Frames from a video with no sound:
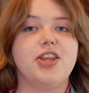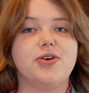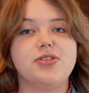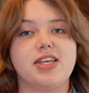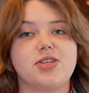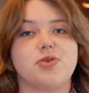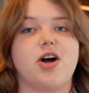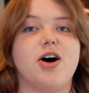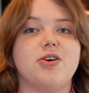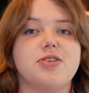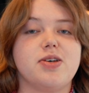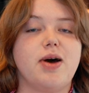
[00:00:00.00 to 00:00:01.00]
Those things were
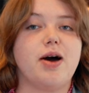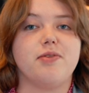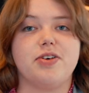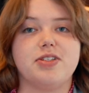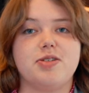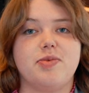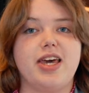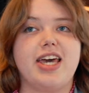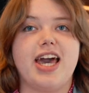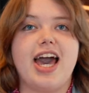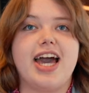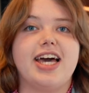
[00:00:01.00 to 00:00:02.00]
all so helpful to
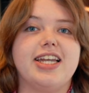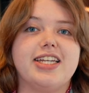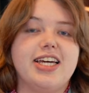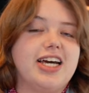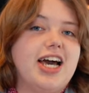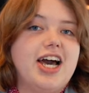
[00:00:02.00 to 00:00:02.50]
me, and